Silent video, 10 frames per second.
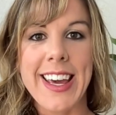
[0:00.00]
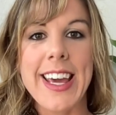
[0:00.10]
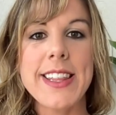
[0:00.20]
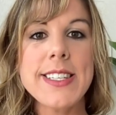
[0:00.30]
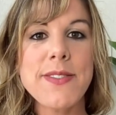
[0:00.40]

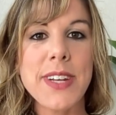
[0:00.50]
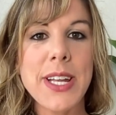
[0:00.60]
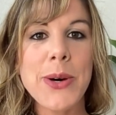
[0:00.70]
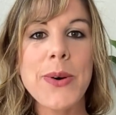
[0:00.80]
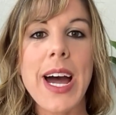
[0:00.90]
In this
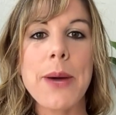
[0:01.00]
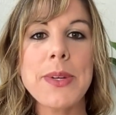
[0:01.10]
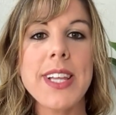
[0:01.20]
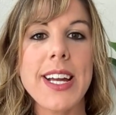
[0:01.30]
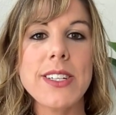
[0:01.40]
video, I
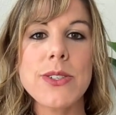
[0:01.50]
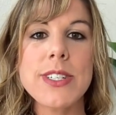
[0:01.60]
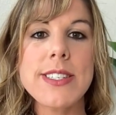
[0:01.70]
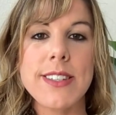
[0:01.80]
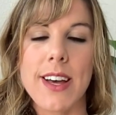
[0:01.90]
would like to
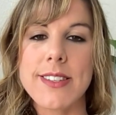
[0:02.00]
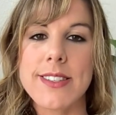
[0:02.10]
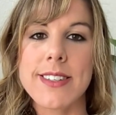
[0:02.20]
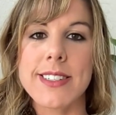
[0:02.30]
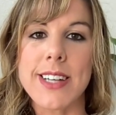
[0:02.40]
discuss
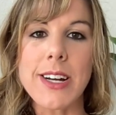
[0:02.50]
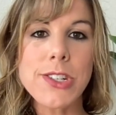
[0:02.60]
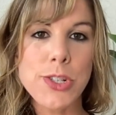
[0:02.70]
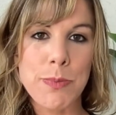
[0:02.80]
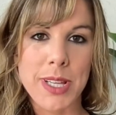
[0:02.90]
the
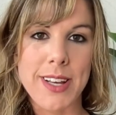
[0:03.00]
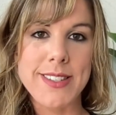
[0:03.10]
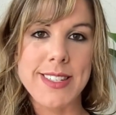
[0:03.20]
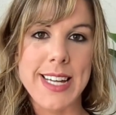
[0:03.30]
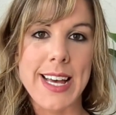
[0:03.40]
Dutch
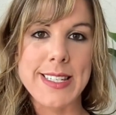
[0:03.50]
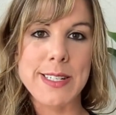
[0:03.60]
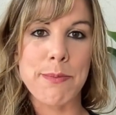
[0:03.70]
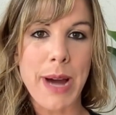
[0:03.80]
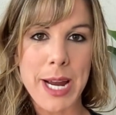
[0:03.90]
Plus
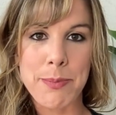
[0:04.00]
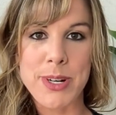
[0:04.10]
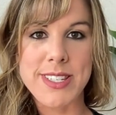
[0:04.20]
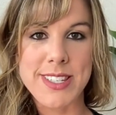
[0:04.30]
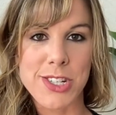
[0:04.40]
test by
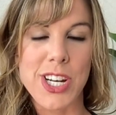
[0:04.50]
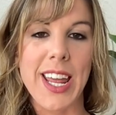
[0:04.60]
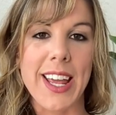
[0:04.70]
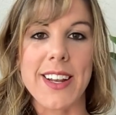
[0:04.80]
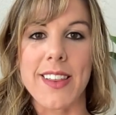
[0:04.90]
Precision
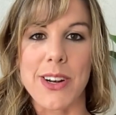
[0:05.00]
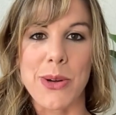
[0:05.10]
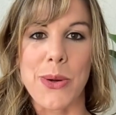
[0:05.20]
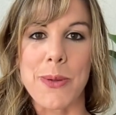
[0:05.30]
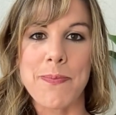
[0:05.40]

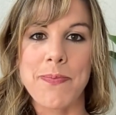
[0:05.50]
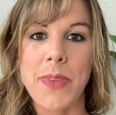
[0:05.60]
Analytical.